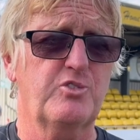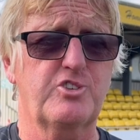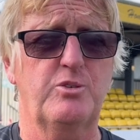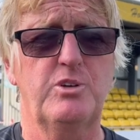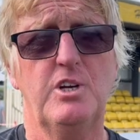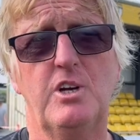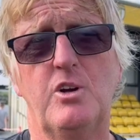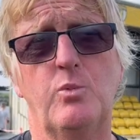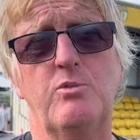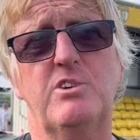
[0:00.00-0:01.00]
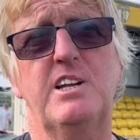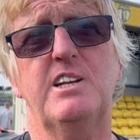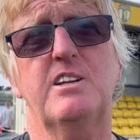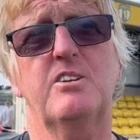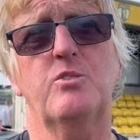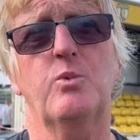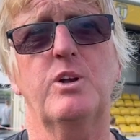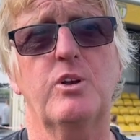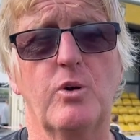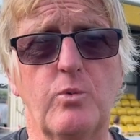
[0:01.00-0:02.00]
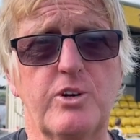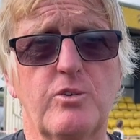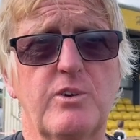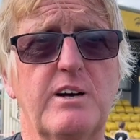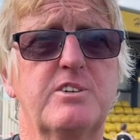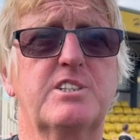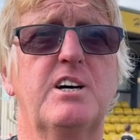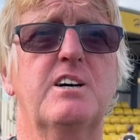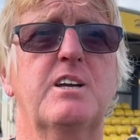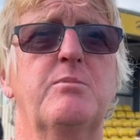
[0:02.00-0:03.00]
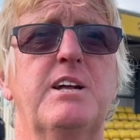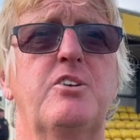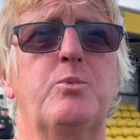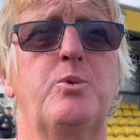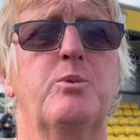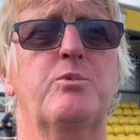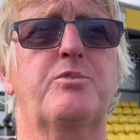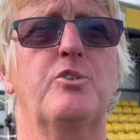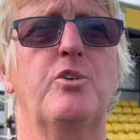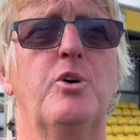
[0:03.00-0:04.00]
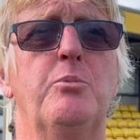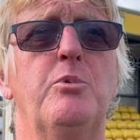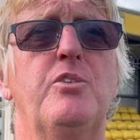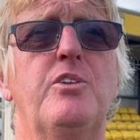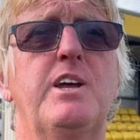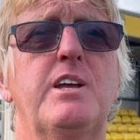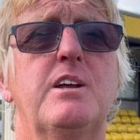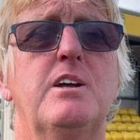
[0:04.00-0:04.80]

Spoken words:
So, we don't have a target man to put up the front on Monday.